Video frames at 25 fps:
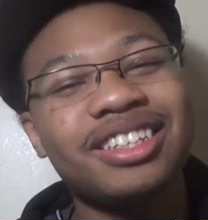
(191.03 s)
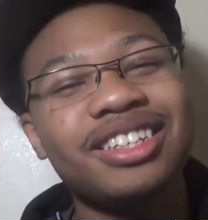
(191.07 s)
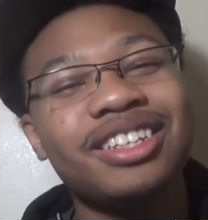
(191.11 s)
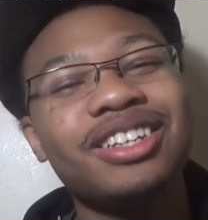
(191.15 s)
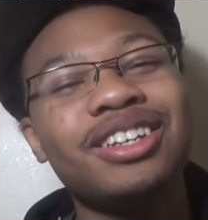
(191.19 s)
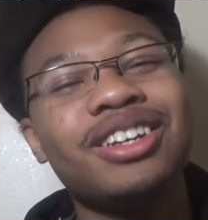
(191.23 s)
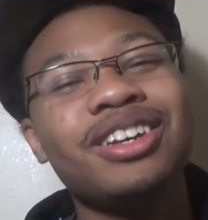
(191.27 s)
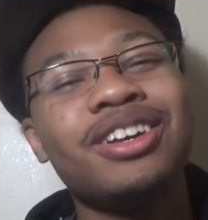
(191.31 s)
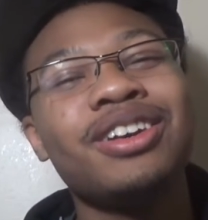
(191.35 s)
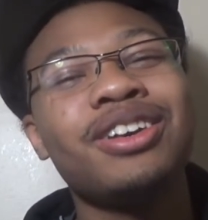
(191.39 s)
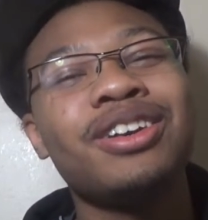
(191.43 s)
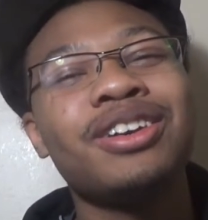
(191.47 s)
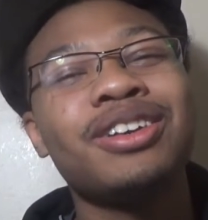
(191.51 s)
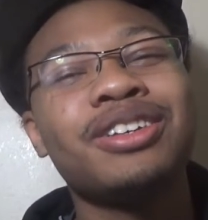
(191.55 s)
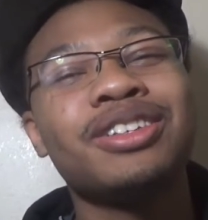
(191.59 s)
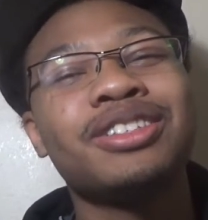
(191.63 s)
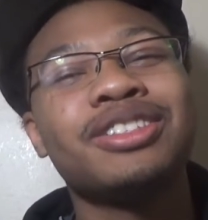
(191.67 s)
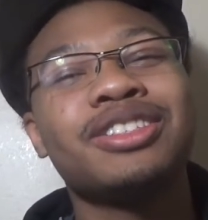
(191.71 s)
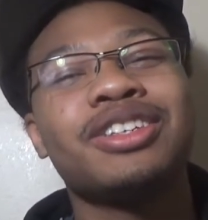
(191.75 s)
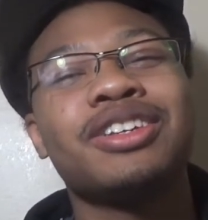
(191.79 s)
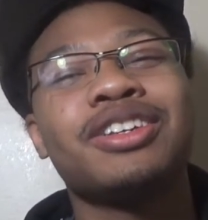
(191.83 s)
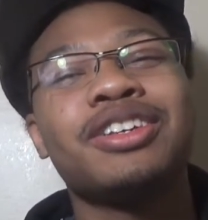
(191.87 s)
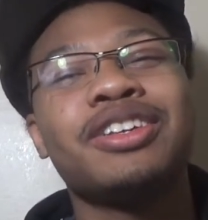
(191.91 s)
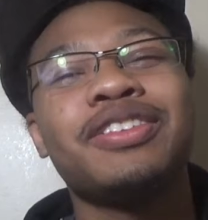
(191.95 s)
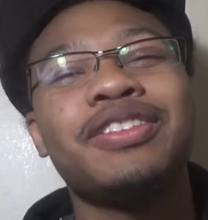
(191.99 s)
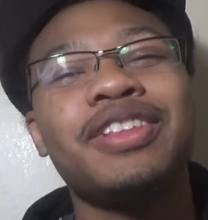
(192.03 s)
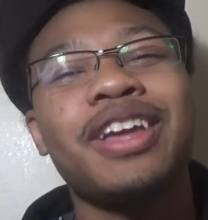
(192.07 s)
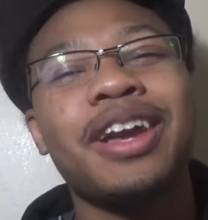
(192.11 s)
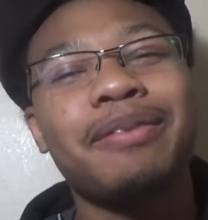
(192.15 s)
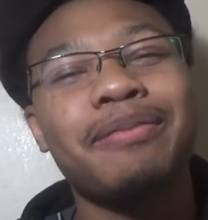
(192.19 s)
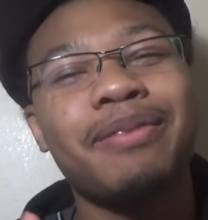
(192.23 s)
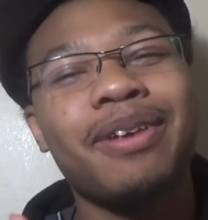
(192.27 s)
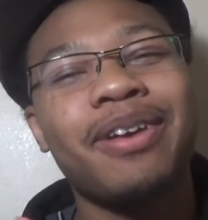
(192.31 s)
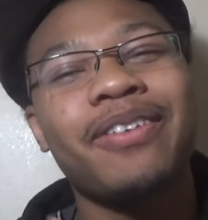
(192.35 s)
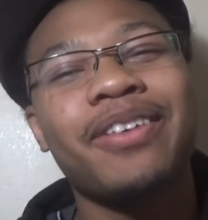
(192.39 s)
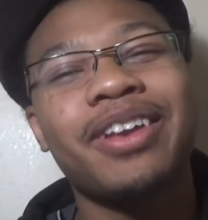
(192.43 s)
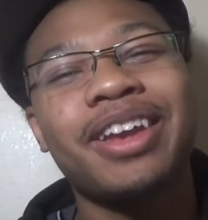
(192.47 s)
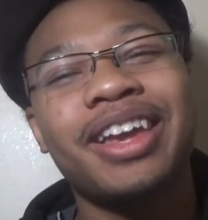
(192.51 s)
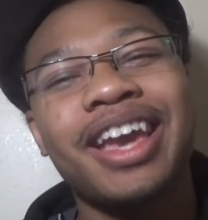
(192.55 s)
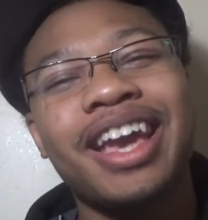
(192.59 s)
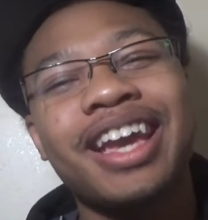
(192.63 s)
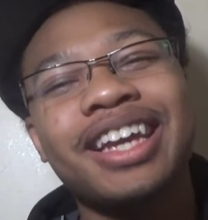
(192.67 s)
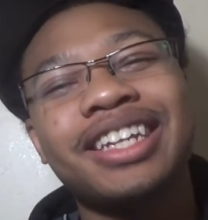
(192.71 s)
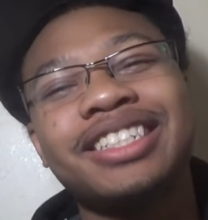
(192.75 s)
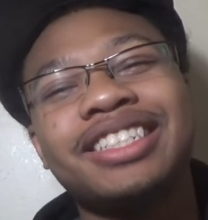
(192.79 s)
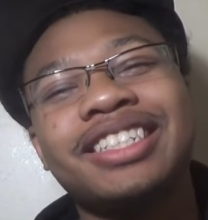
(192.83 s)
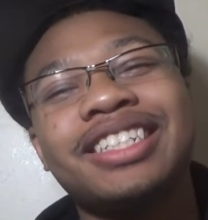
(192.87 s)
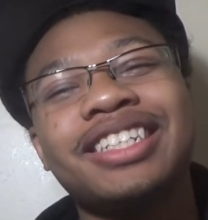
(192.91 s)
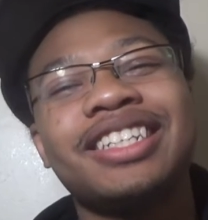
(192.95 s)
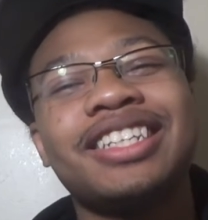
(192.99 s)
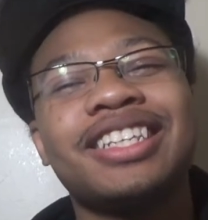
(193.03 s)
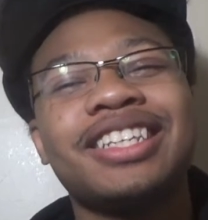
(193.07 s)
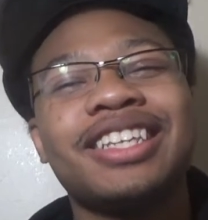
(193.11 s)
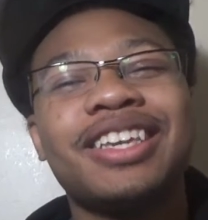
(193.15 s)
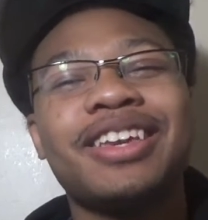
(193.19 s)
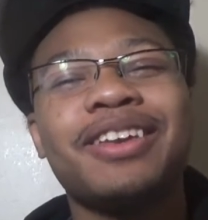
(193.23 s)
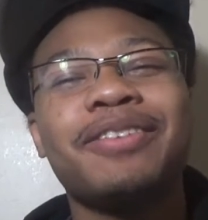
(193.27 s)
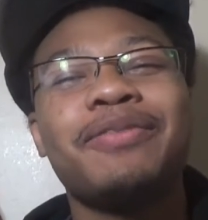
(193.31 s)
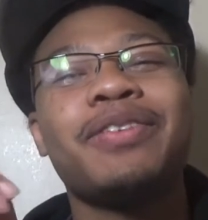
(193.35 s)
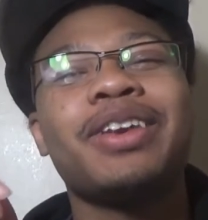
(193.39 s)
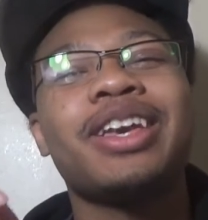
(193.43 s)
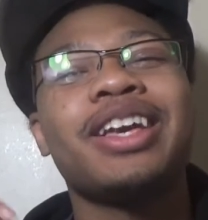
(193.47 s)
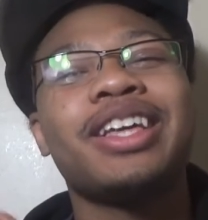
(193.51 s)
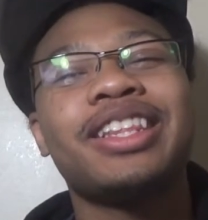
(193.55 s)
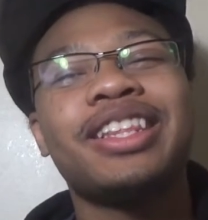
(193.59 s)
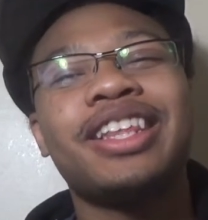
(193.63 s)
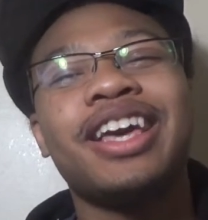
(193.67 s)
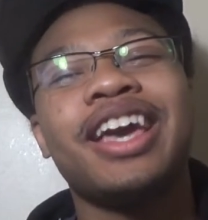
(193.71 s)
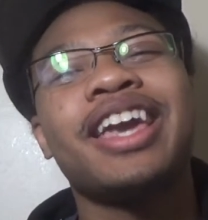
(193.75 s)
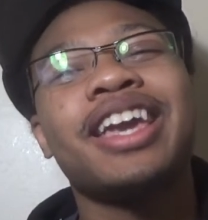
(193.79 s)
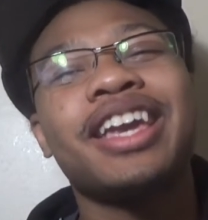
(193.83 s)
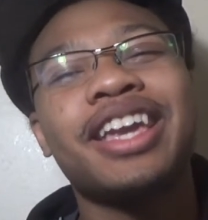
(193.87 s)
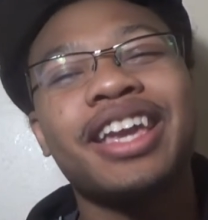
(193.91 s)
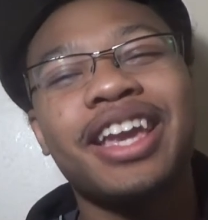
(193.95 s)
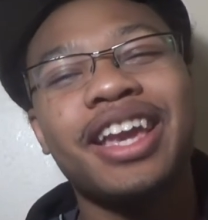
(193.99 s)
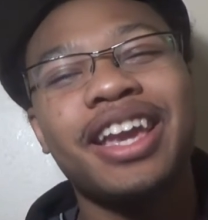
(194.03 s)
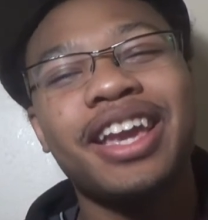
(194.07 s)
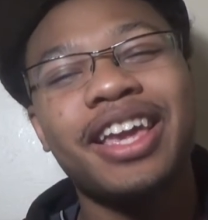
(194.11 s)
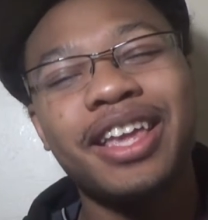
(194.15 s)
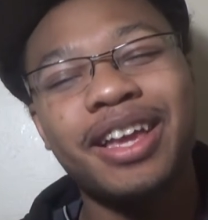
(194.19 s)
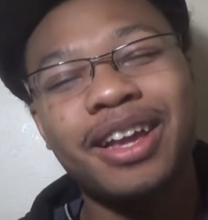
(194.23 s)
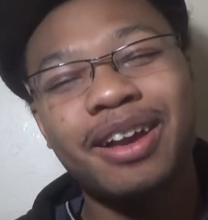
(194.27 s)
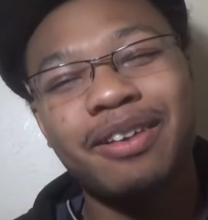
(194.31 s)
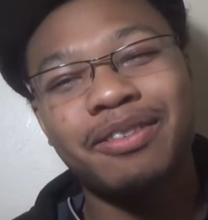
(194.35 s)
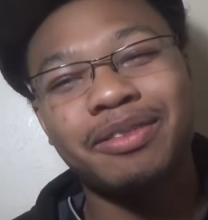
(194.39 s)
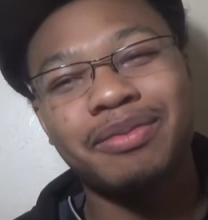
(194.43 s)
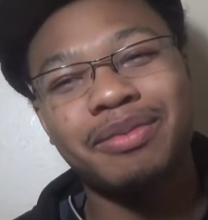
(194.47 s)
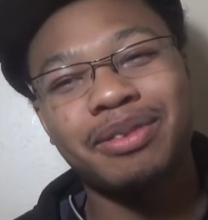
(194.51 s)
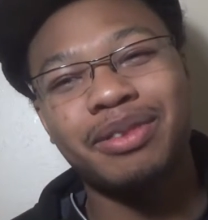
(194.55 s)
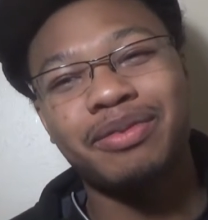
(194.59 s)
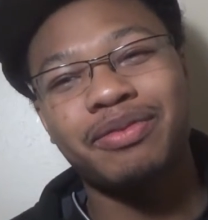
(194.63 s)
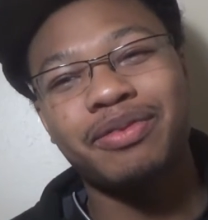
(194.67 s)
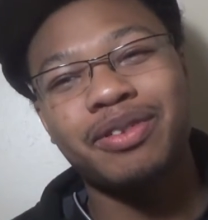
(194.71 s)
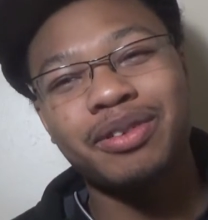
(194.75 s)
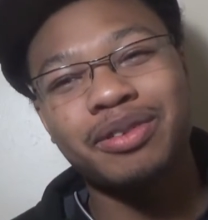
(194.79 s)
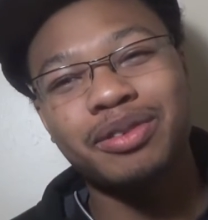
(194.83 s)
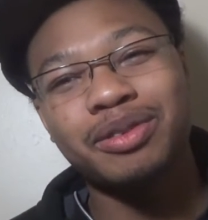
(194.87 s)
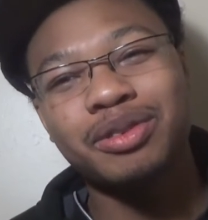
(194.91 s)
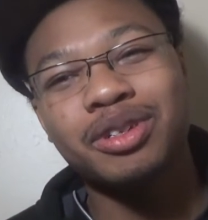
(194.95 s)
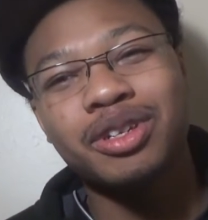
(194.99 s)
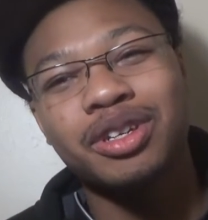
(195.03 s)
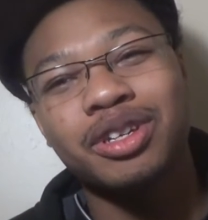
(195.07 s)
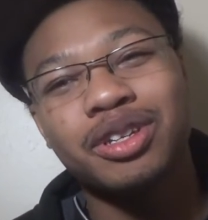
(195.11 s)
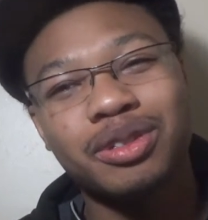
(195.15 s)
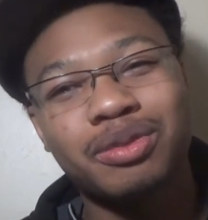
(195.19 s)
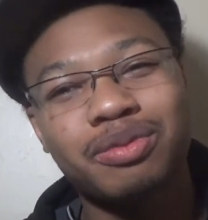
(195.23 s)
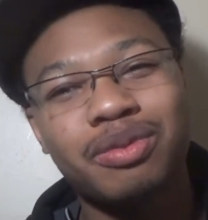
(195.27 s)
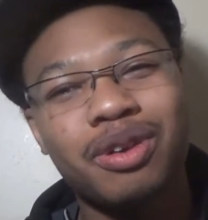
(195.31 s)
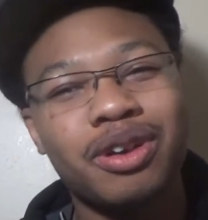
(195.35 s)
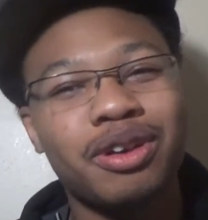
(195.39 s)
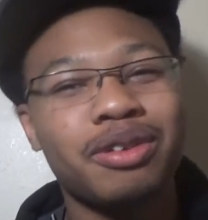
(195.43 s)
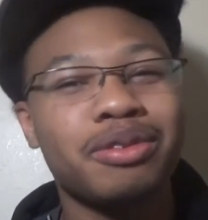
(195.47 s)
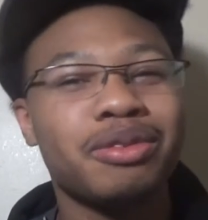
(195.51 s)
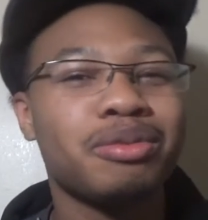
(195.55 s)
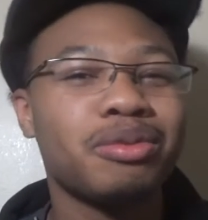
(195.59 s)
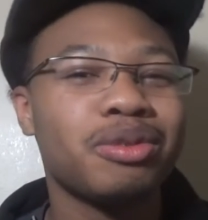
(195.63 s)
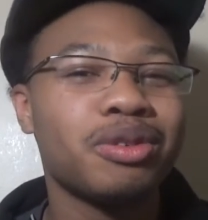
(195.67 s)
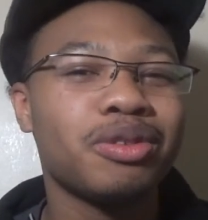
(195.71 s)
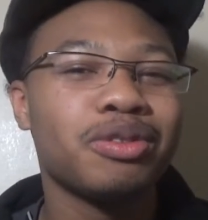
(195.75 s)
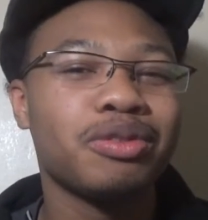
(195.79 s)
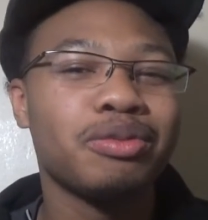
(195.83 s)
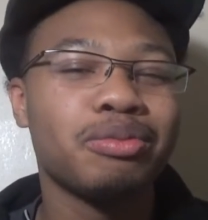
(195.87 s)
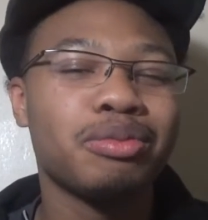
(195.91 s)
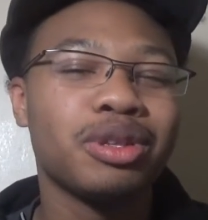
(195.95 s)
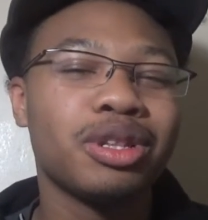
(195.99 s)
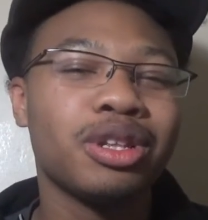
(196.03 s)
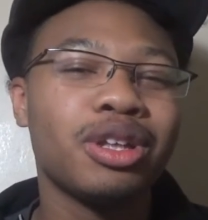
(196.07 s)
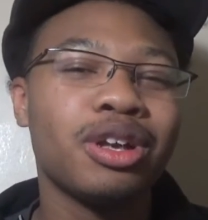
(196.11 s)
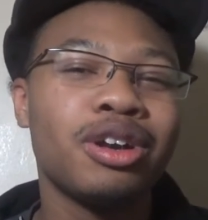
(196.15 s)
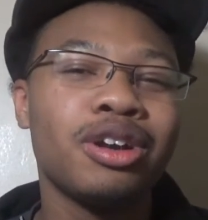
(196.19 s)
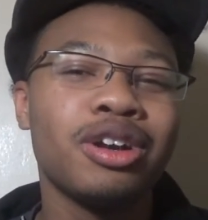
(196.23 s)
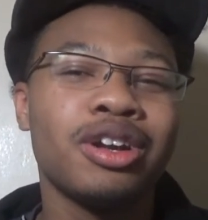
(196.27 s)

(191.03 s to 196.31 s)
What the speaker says: Yo, so if you like my reaction, give me a like and comments about the film. Just welcome to it below.